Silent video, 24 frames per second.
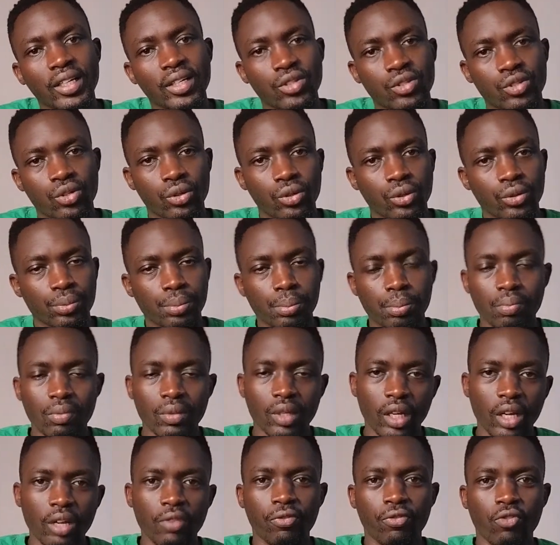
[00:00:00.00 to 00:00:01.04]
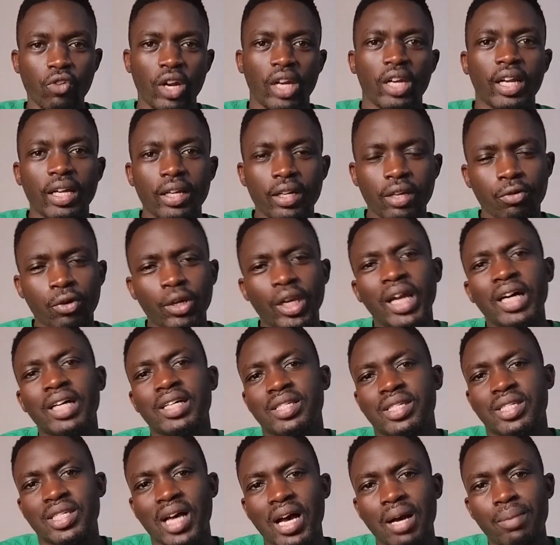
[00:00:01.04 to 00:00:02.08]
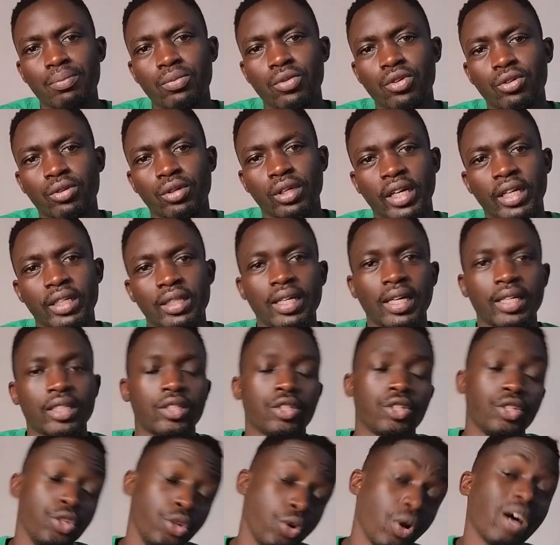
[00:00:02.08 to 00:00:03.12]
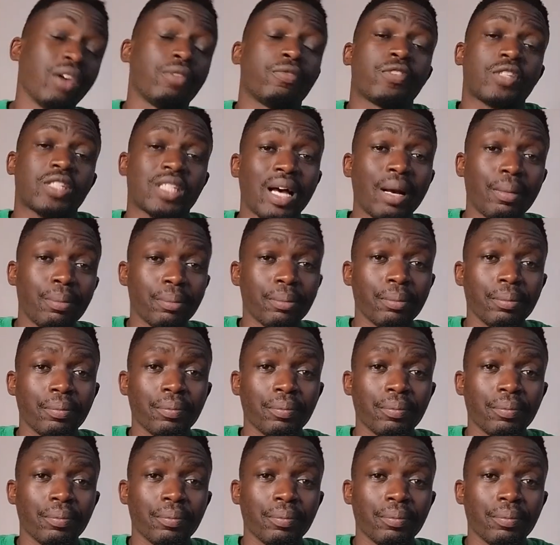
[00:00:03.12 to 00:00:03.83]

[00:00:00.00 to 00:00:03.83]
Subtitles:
So if we lack some, you'll get that you have some